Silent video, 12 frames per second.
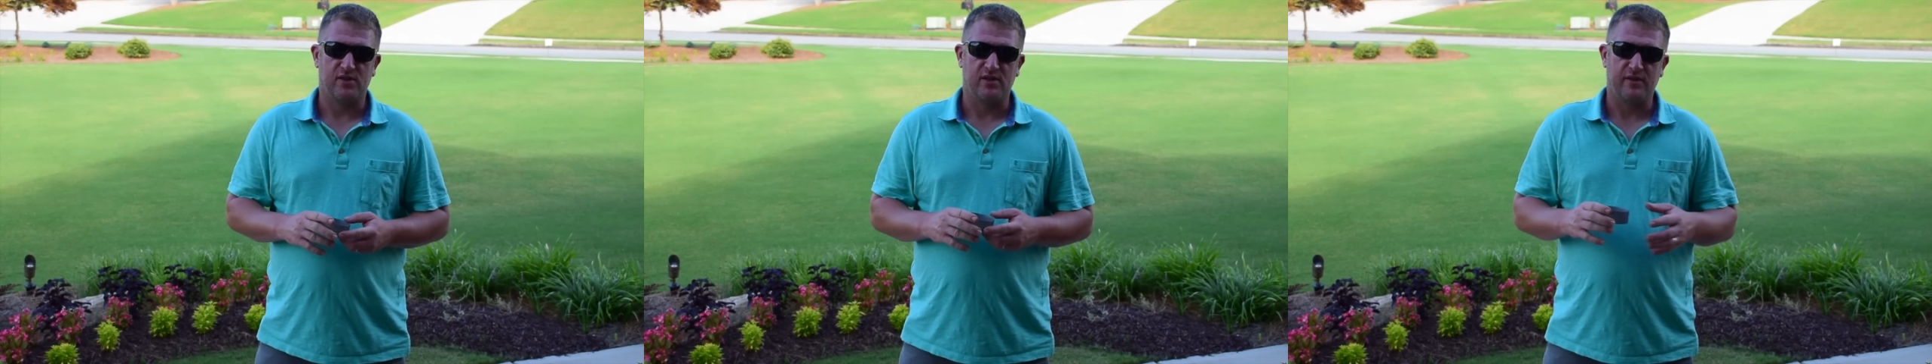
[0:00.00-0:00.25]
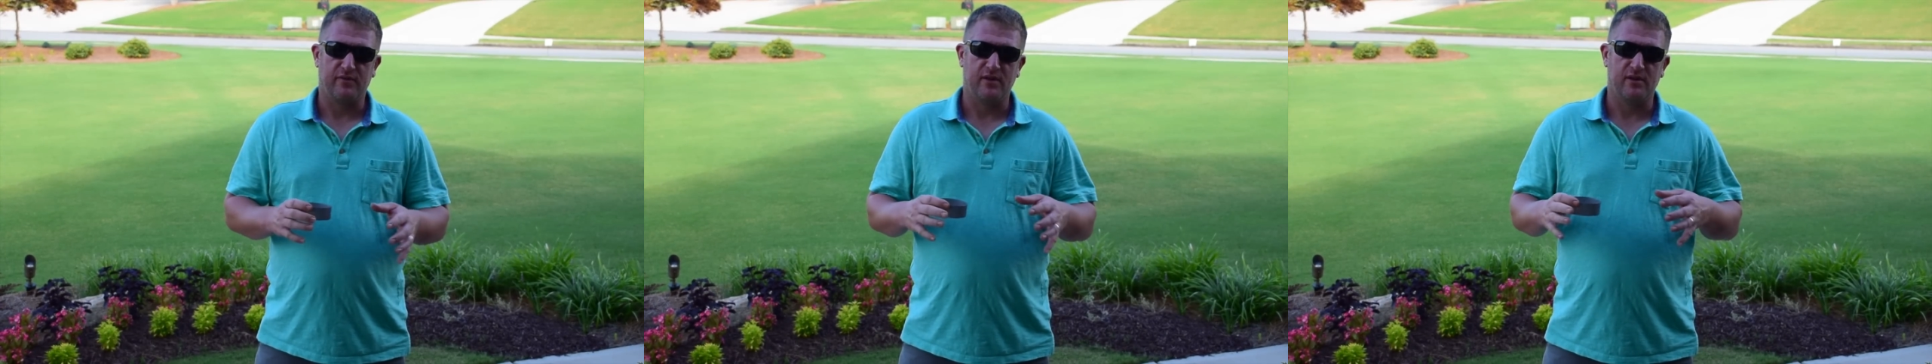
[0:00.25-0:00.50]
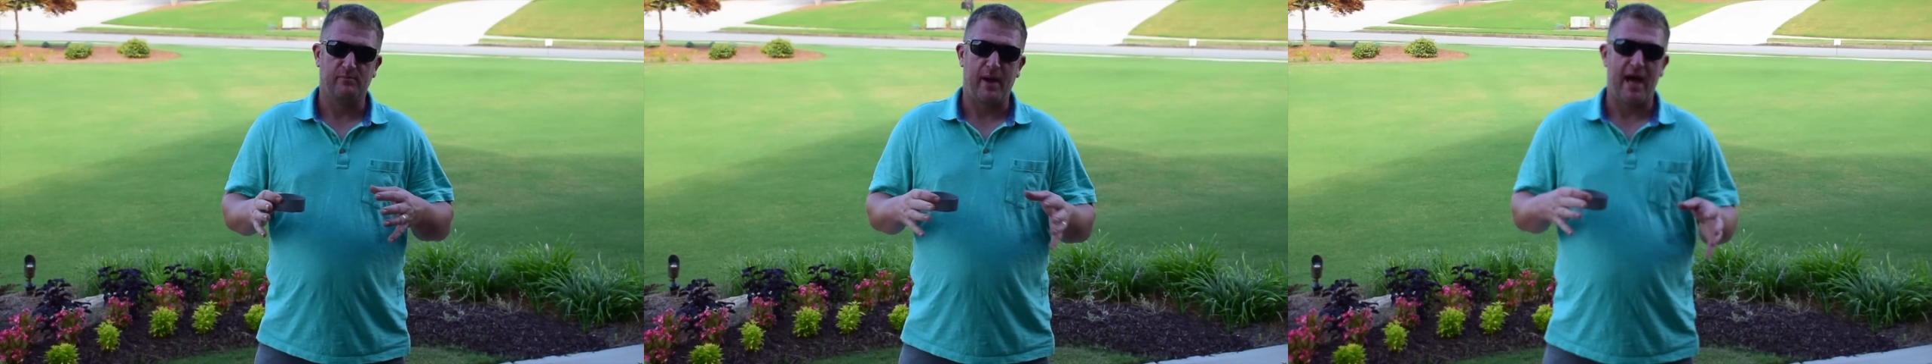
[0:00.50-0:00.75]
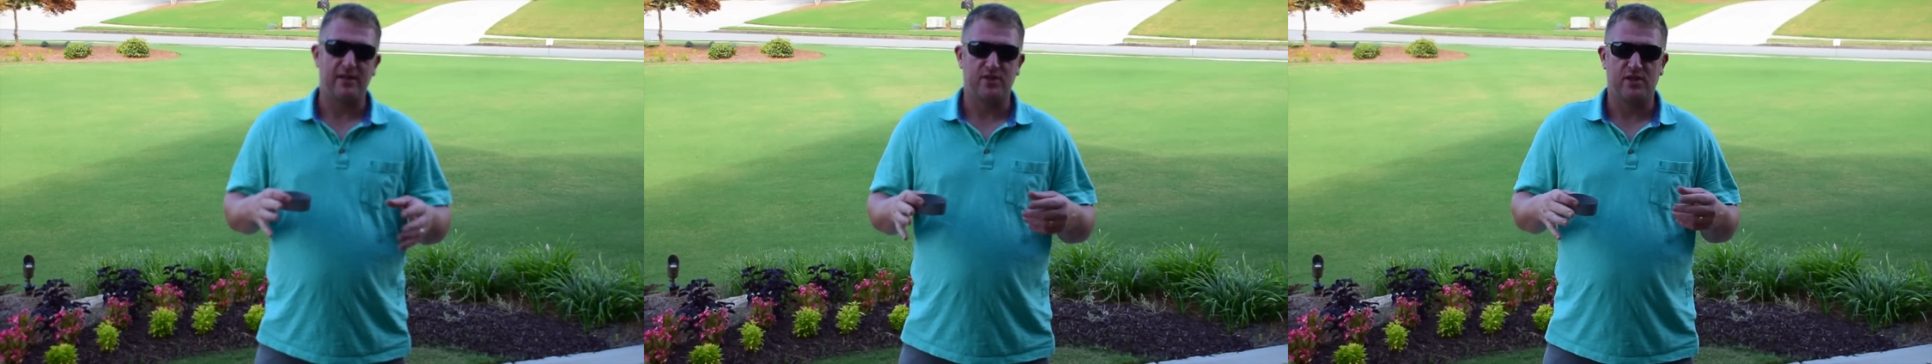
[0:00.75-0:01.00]
or different
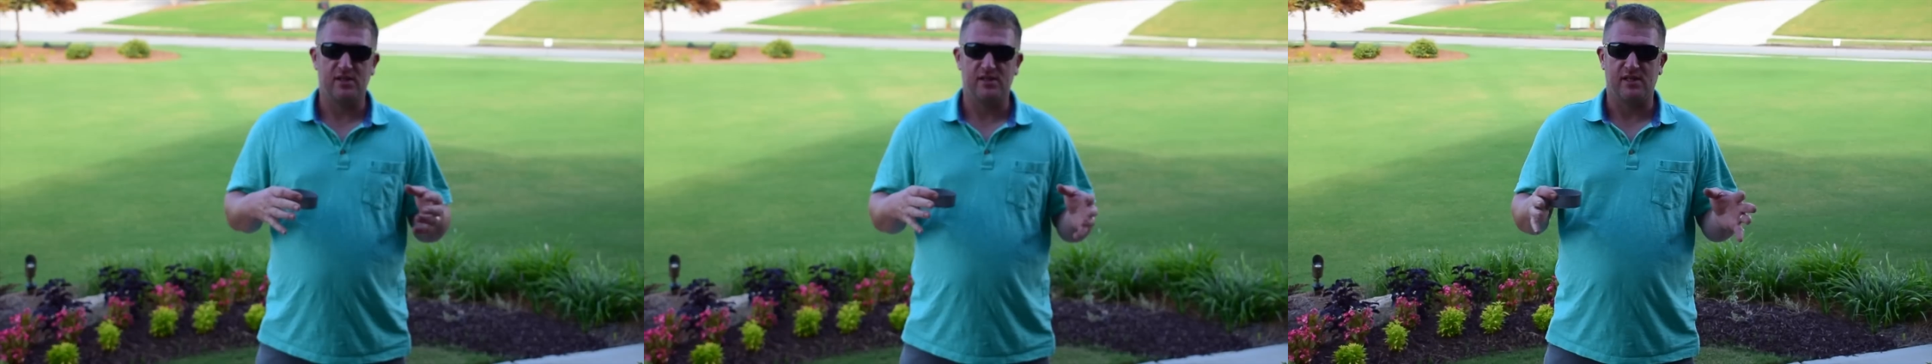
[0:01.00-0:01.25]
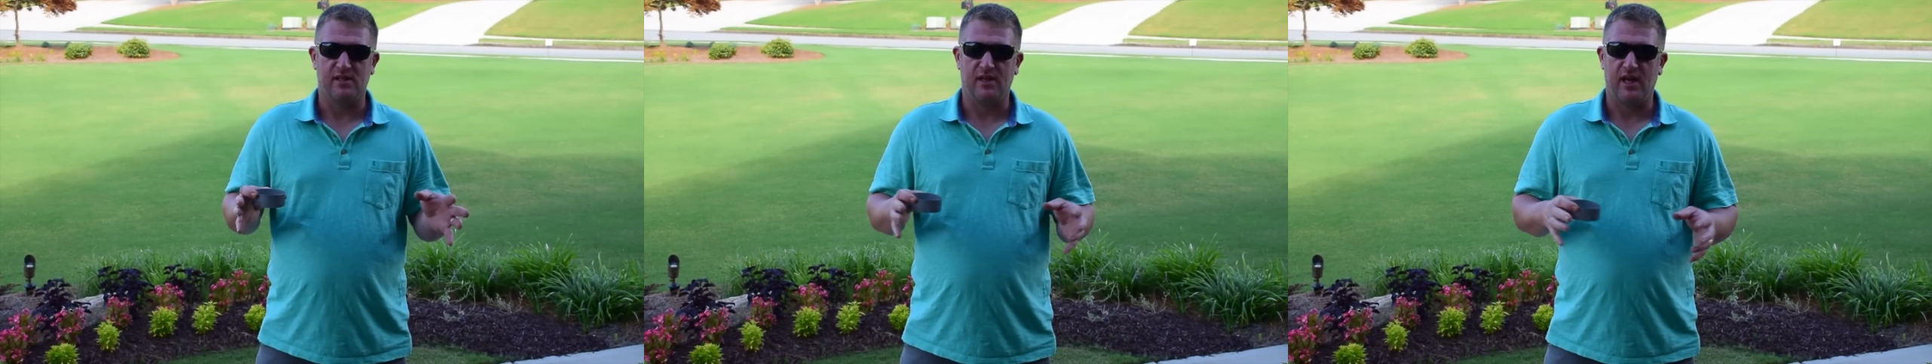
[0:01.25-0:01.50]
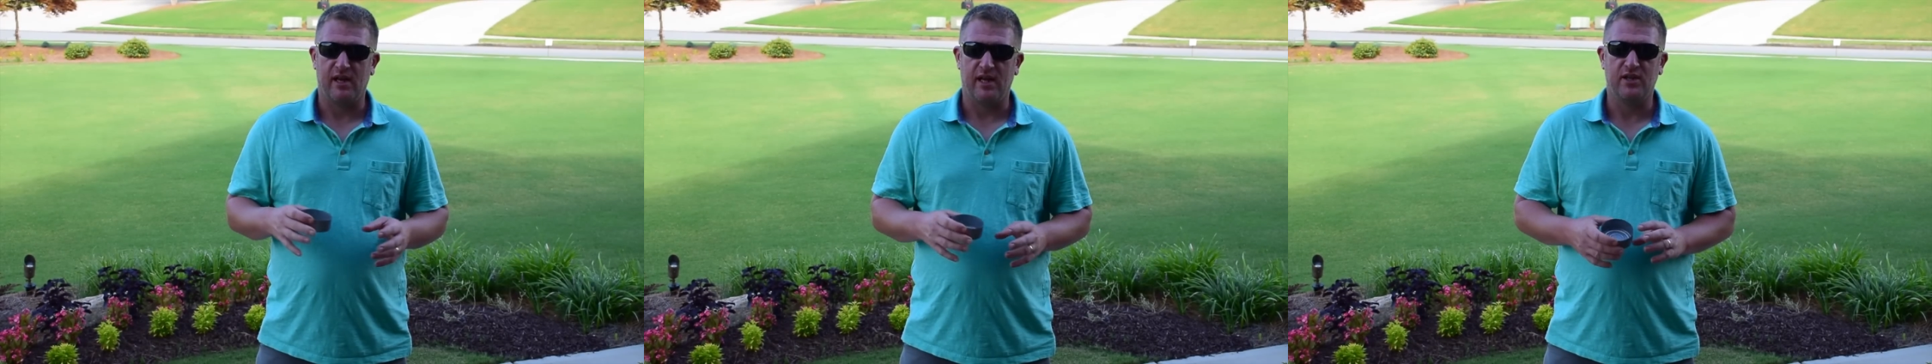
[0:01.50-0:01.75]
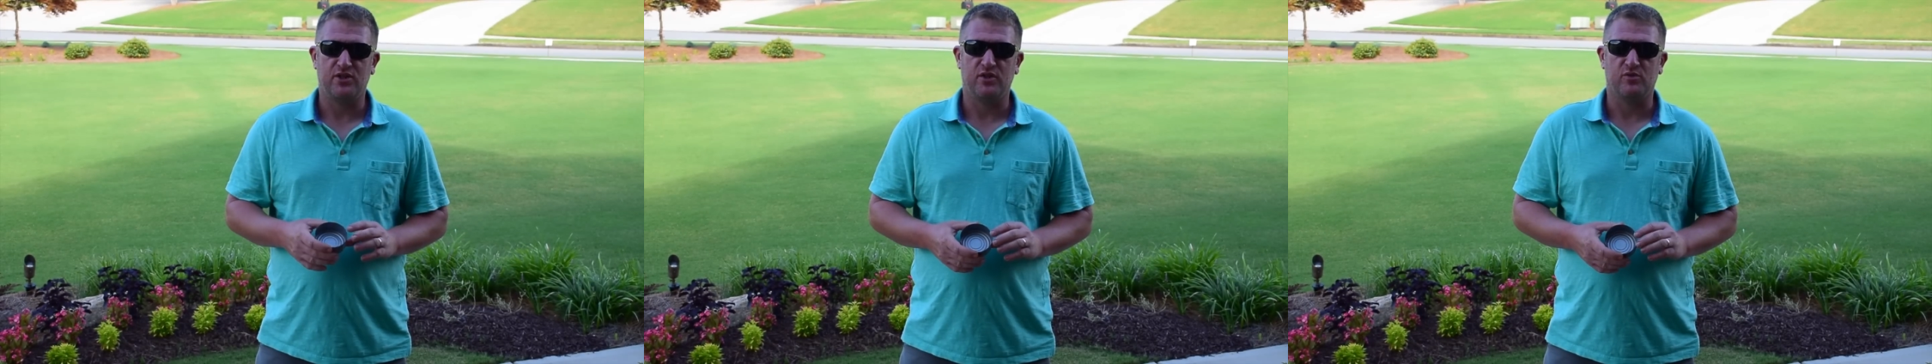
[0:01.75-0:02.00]
patches and
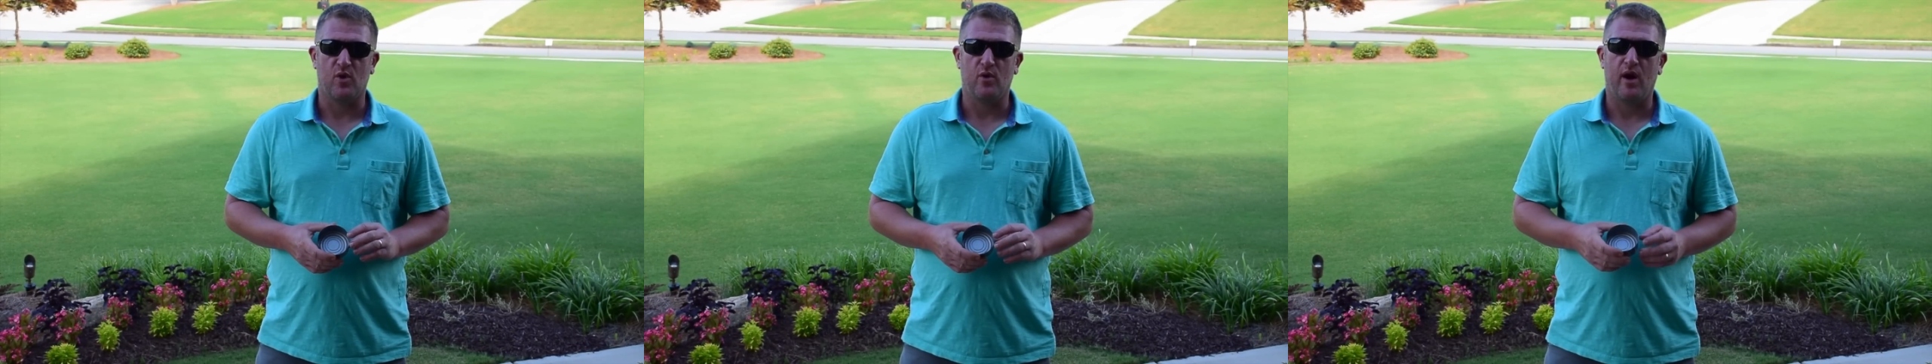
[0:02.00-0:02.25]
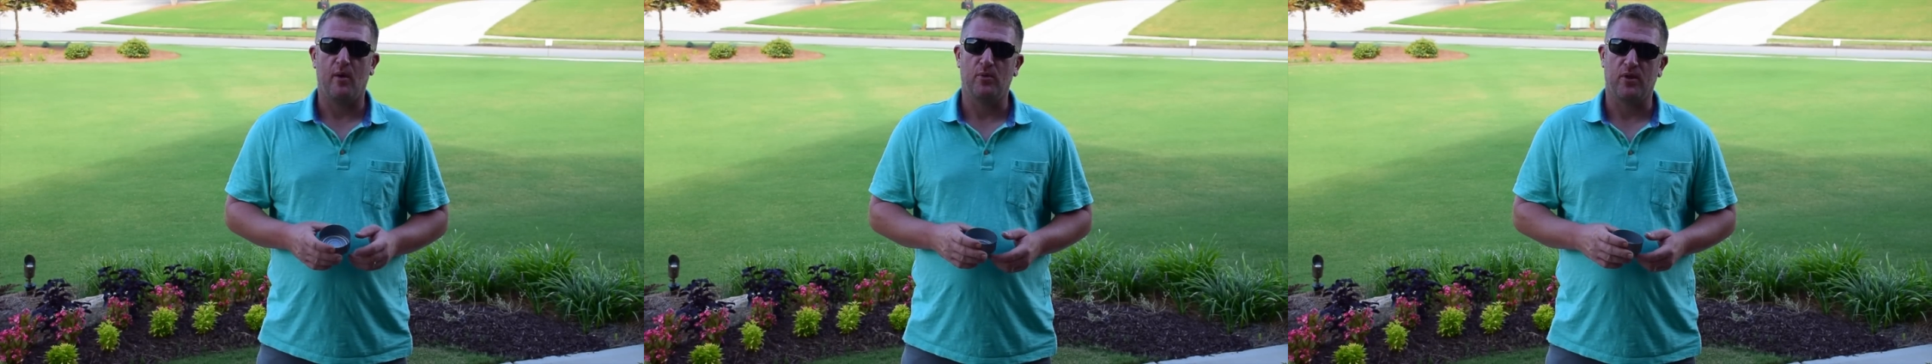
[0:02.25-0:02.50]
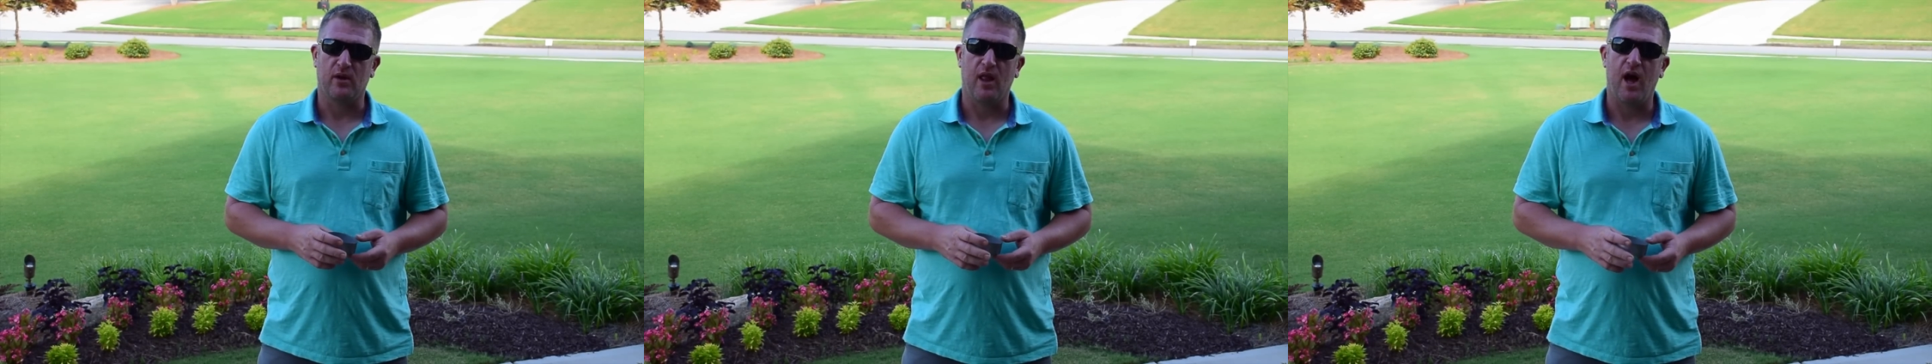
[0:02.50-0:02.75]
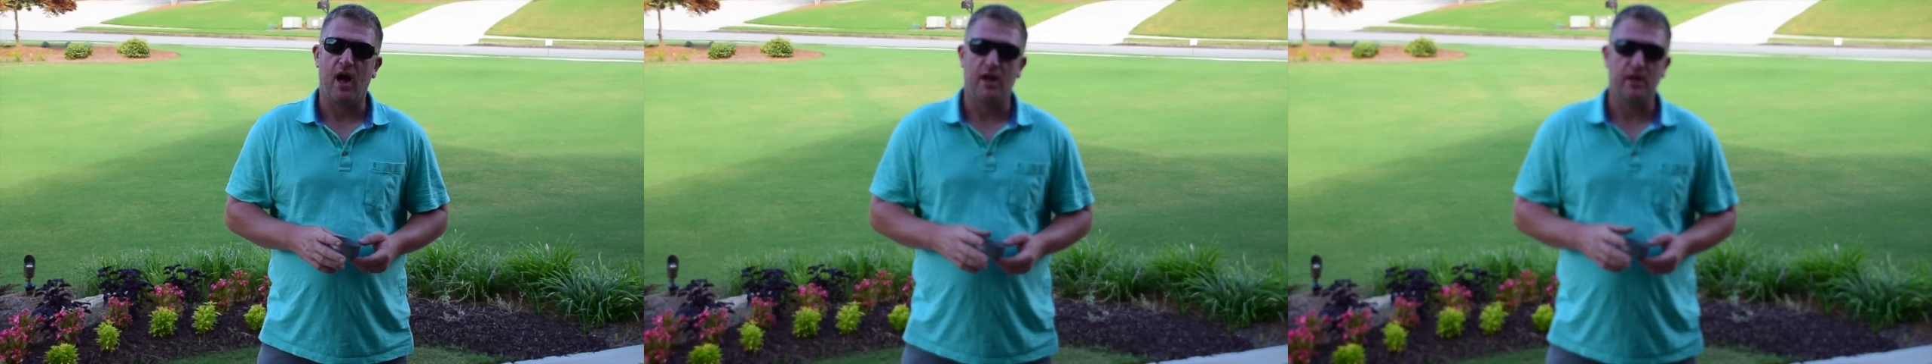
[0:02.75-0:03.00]
issues going on with their
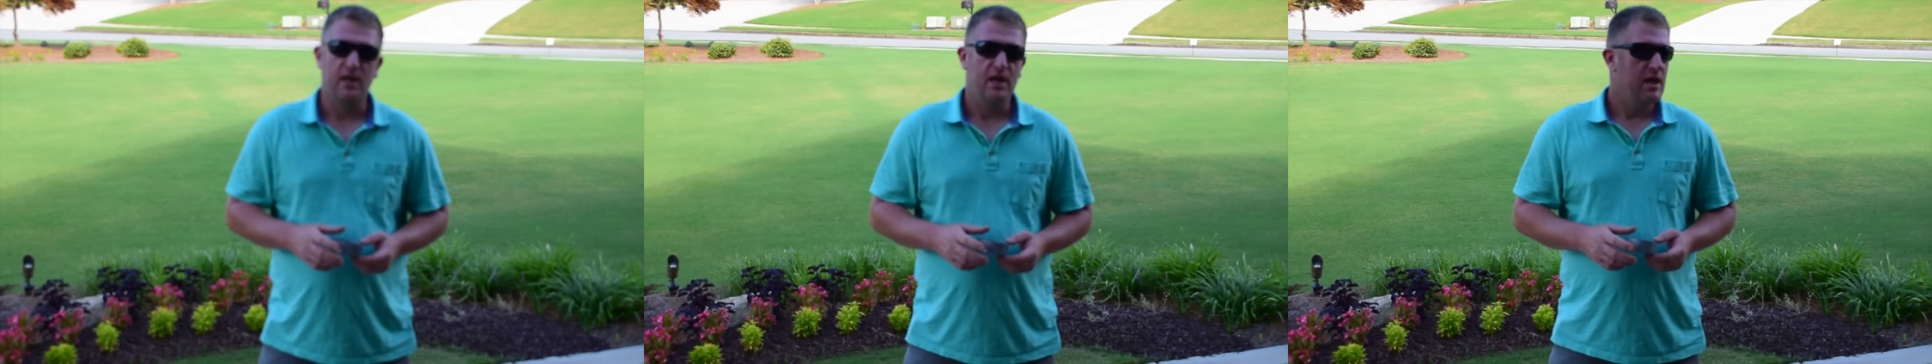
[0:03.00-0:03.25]
lawn,